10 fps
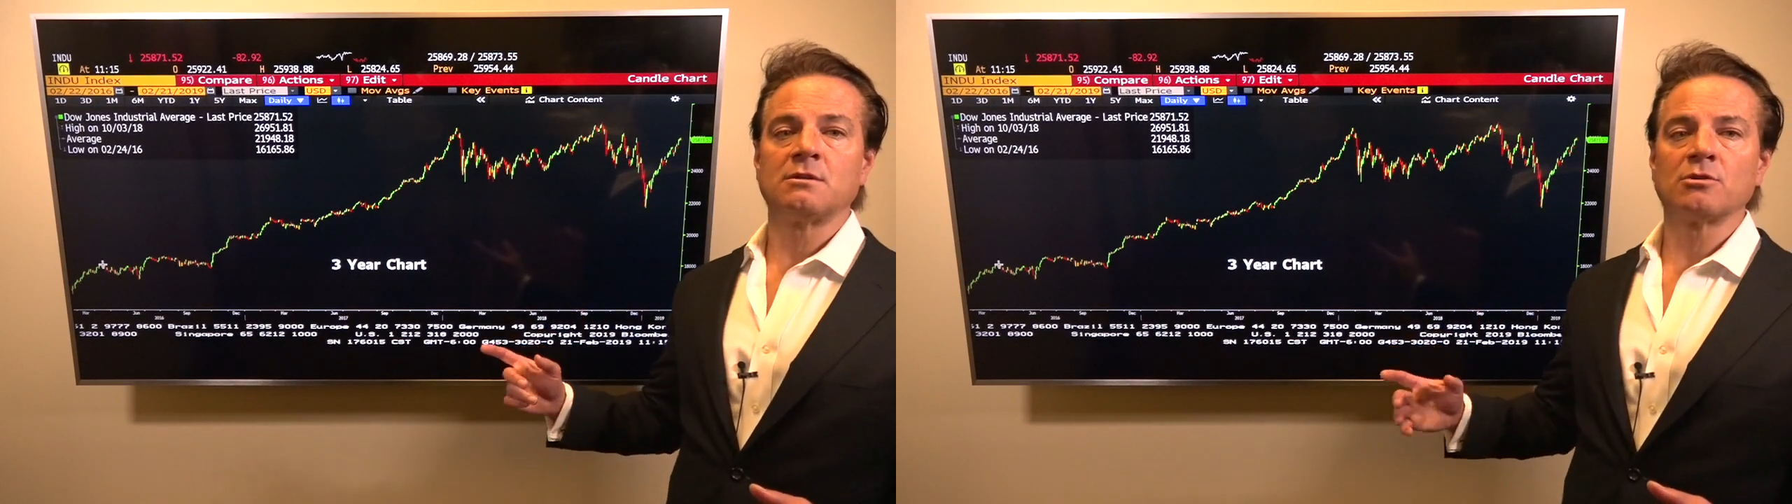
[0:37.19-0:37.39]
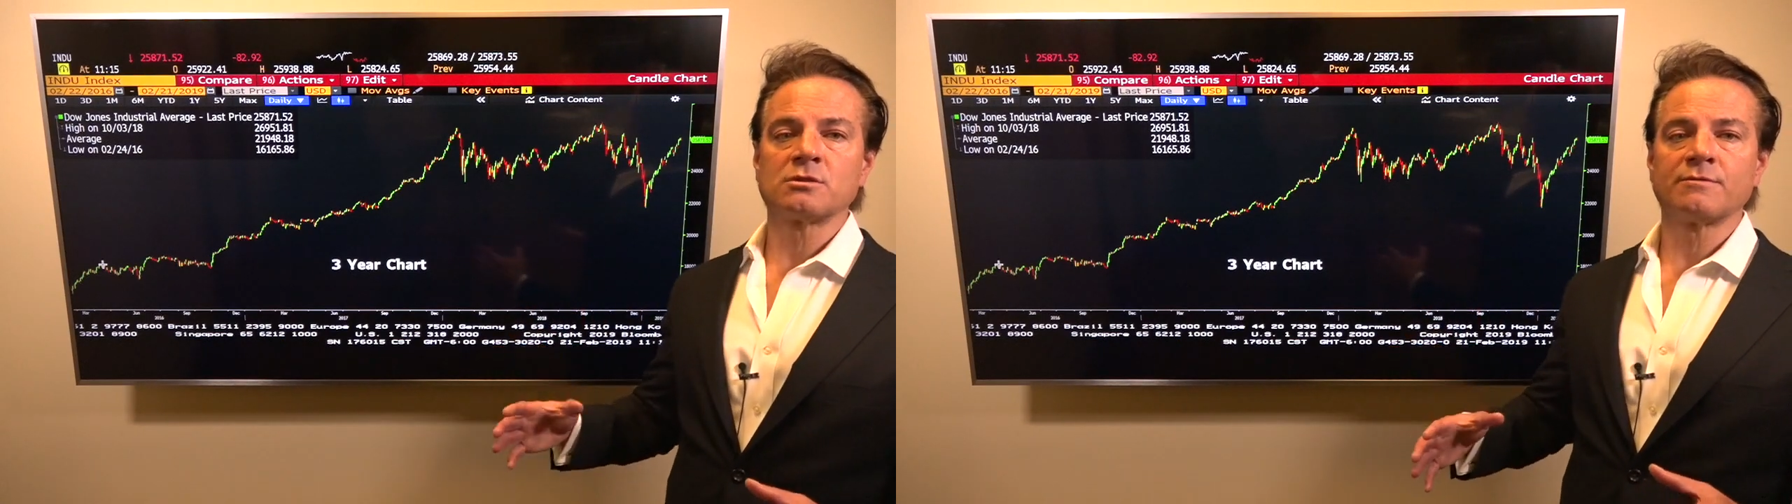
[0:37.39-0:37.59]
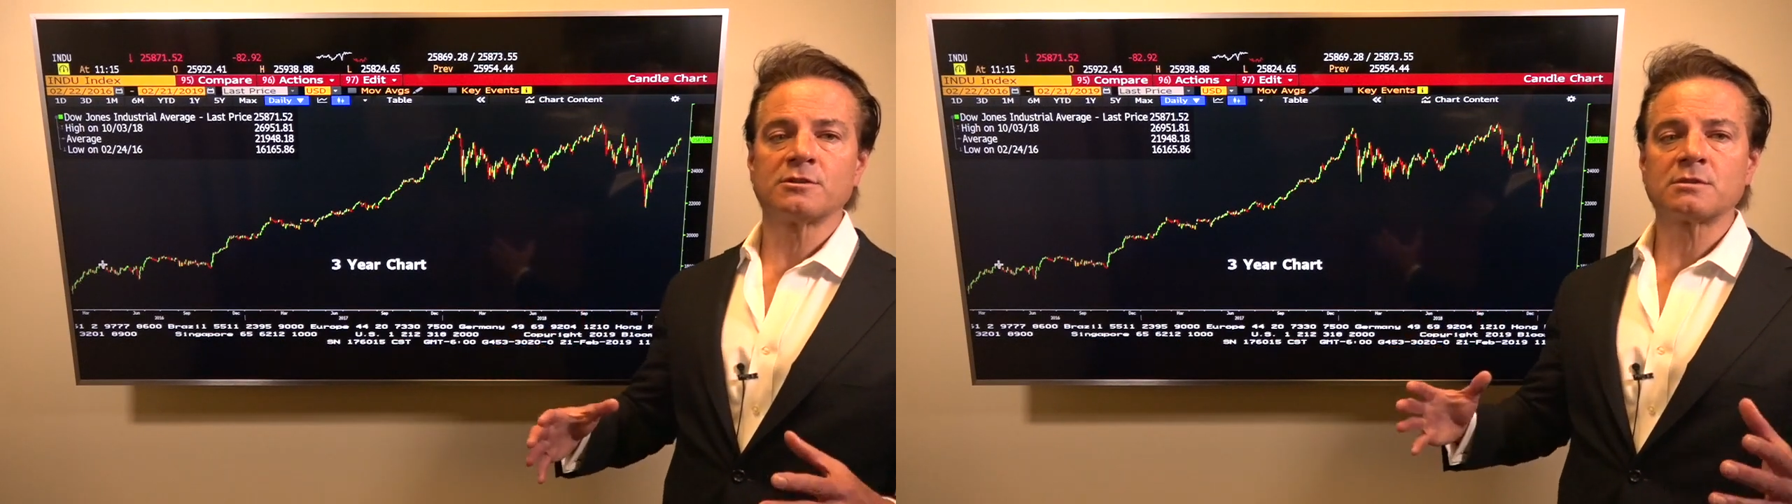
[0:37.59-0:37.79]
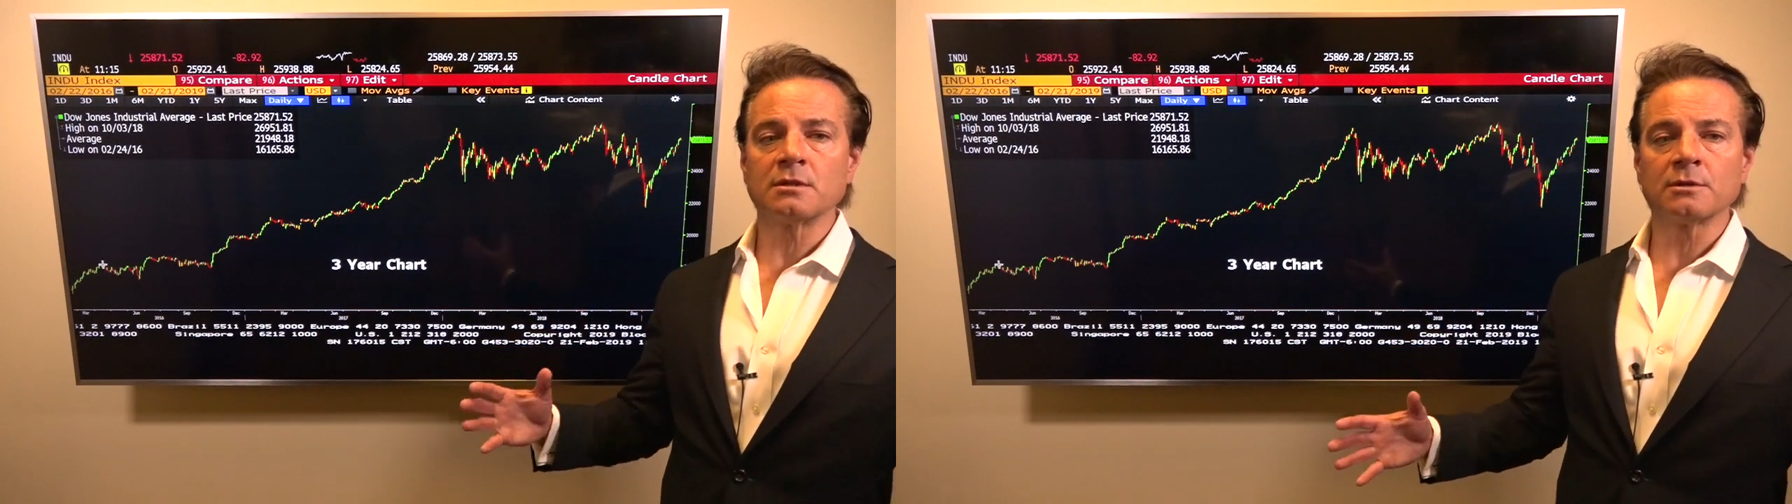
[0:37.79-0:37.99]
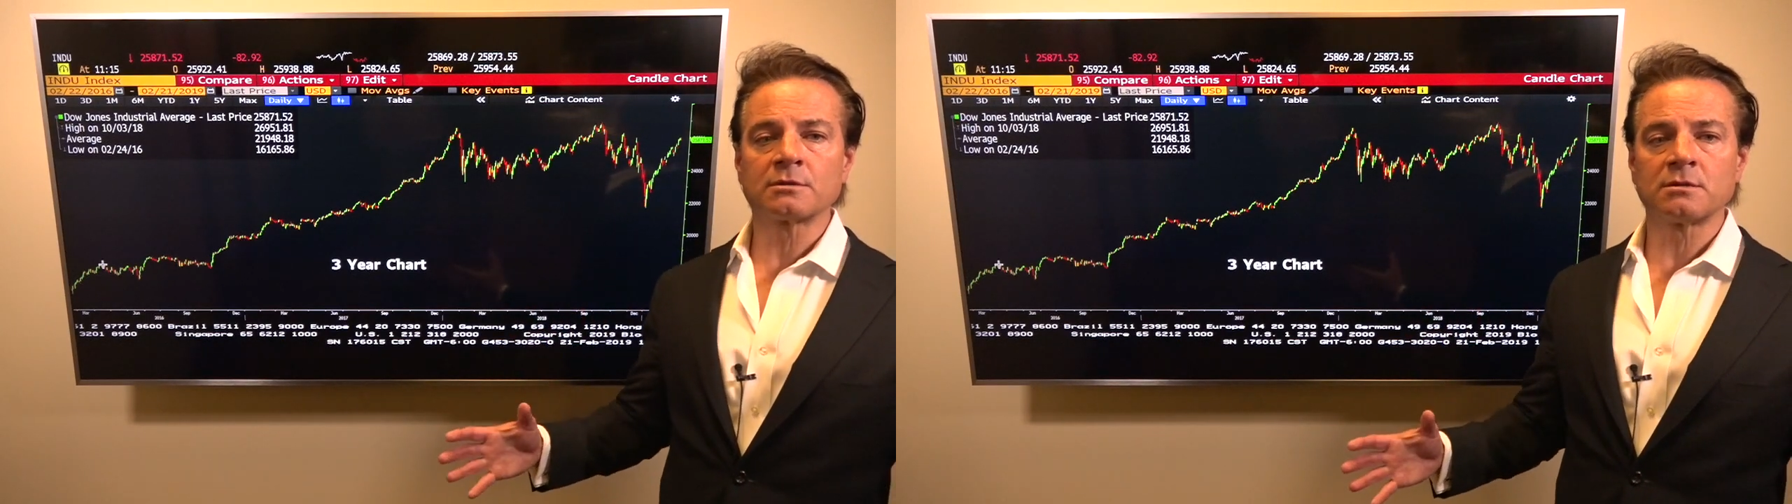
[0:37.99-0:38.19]
Those of us
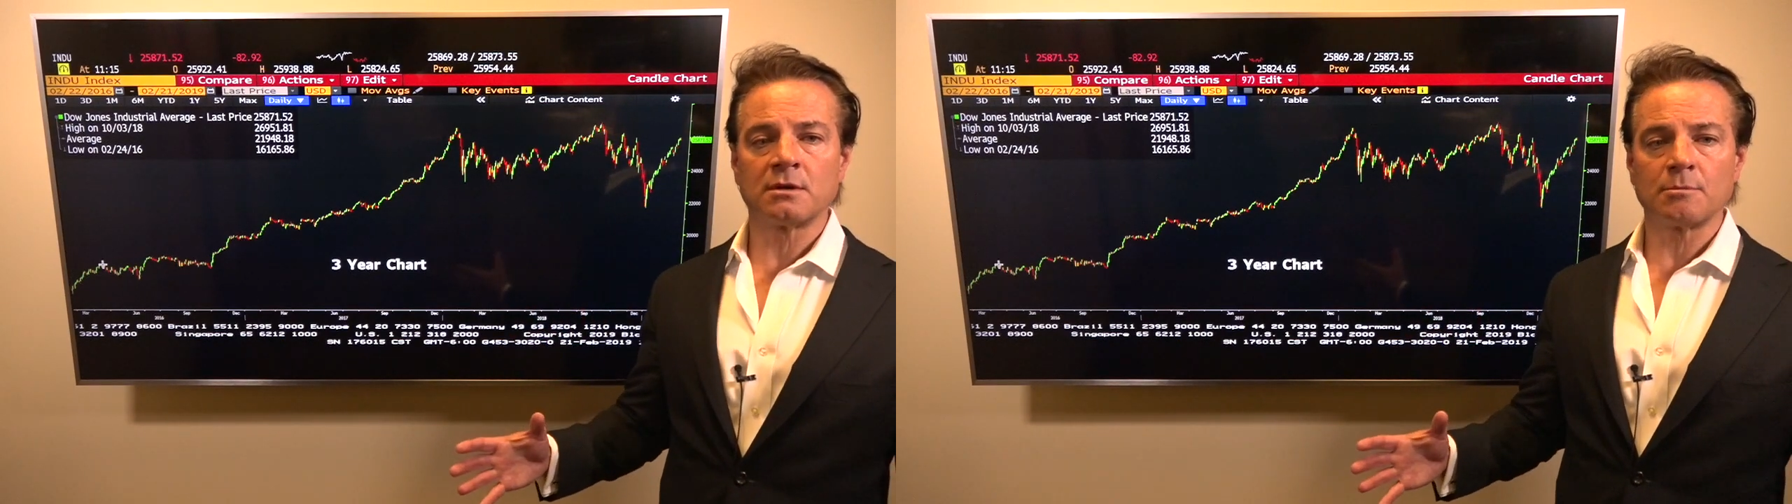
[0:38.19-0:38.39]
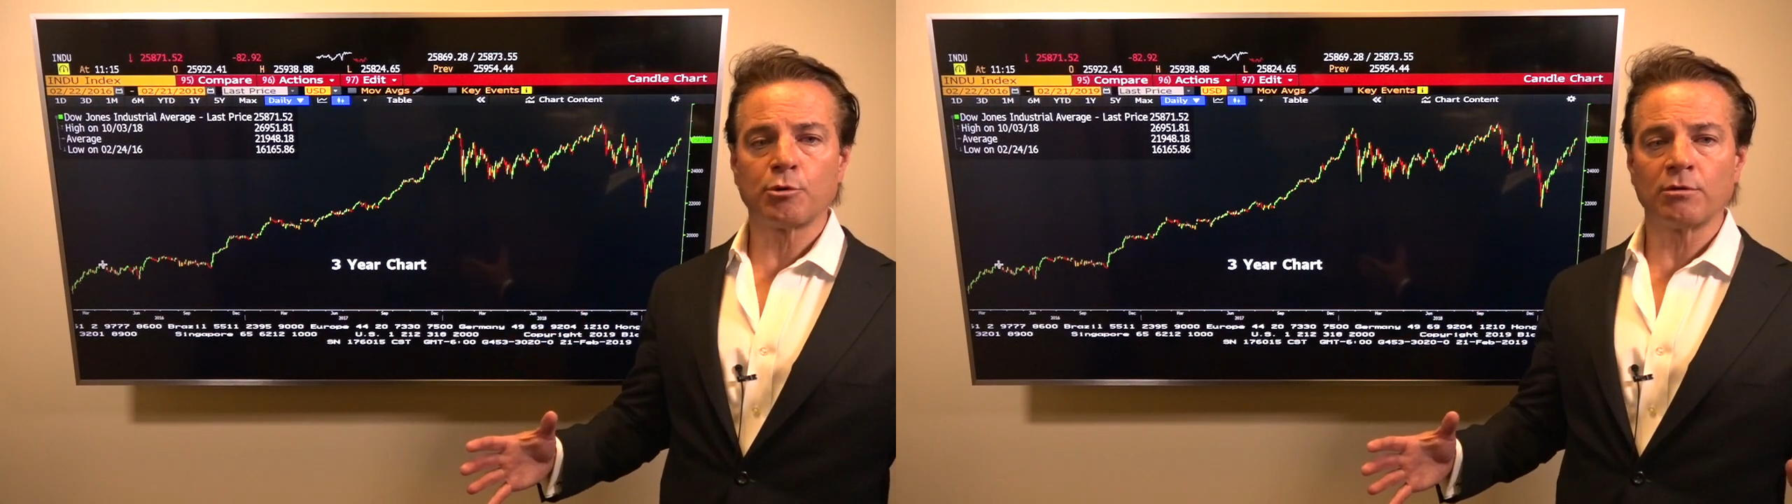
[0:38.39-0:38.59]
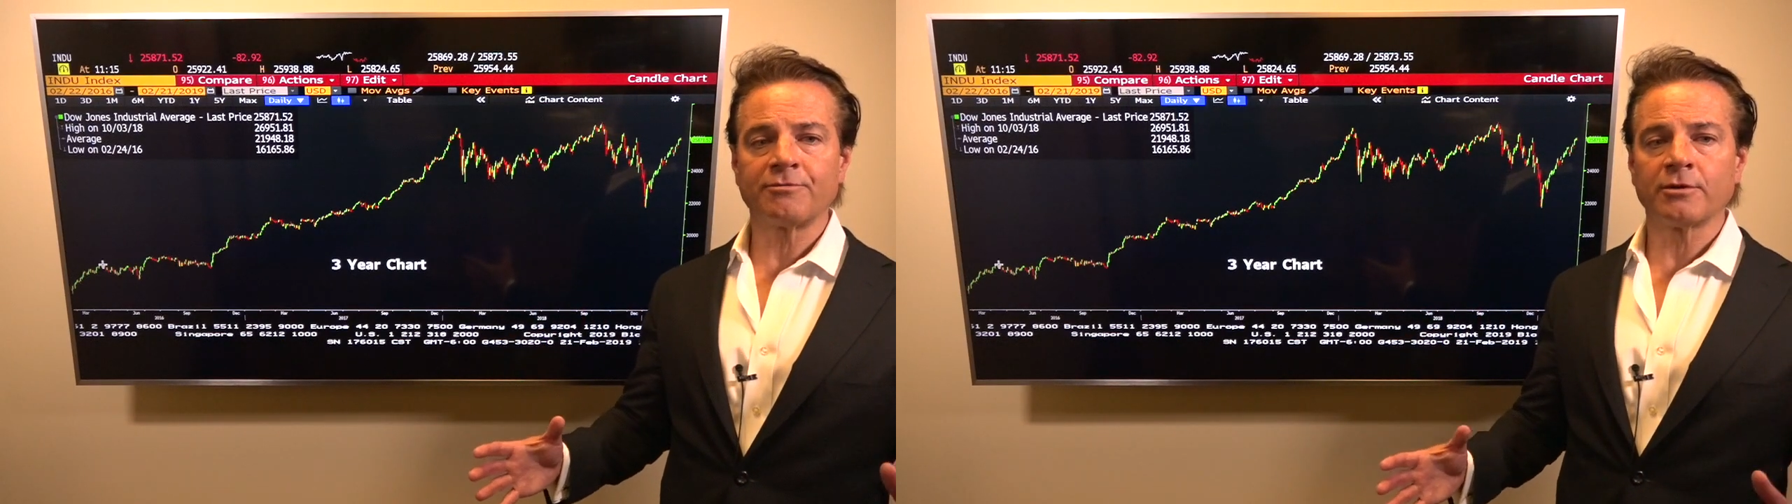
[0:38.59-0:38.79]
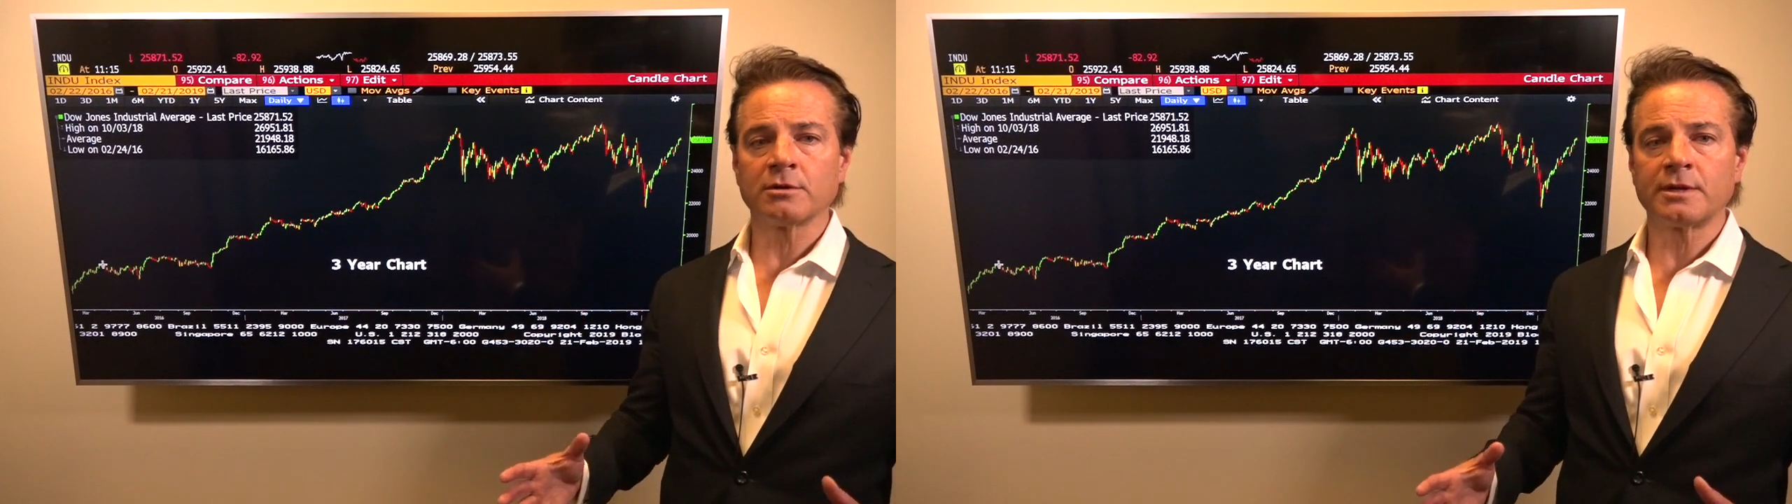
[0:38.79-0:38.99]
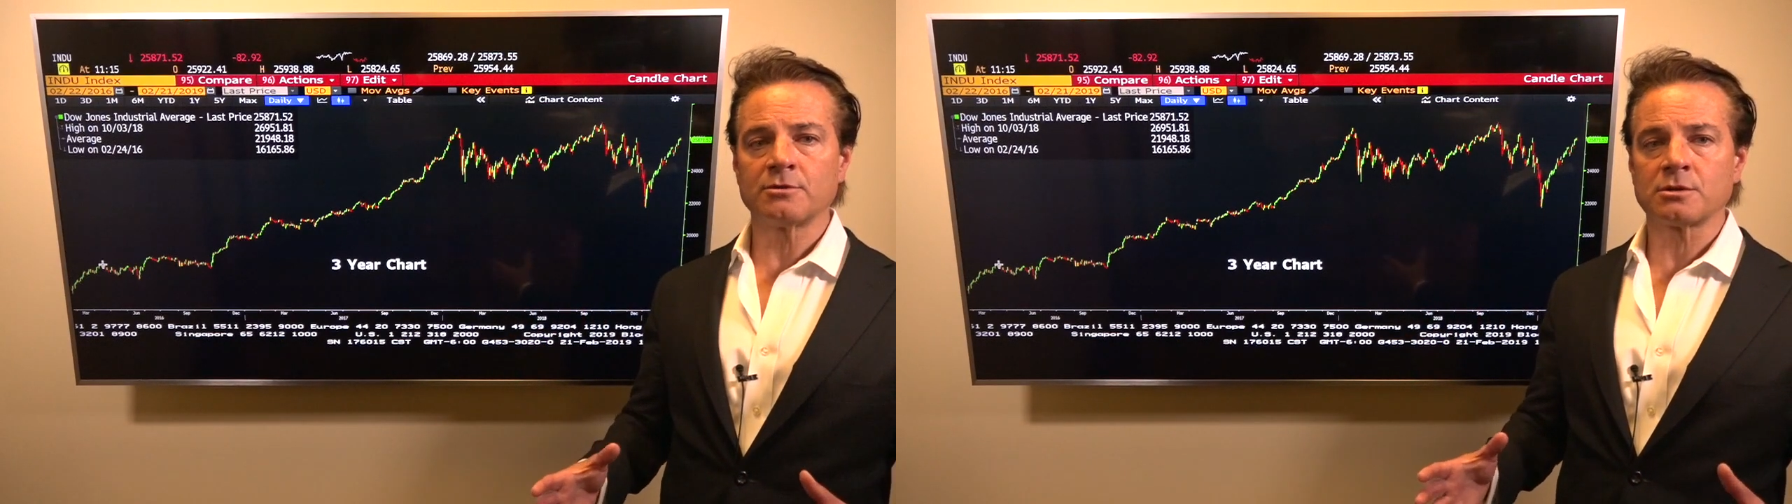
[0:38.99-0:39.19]
that looked at our
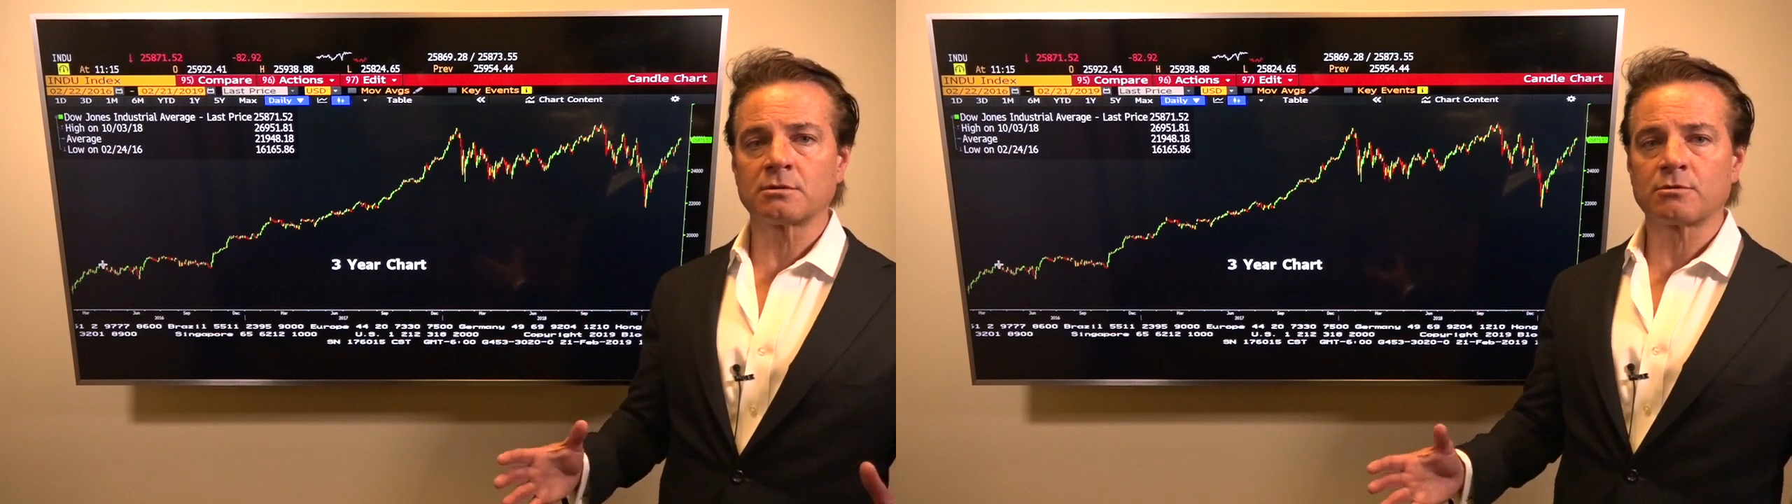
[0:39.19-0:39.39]
portfolios on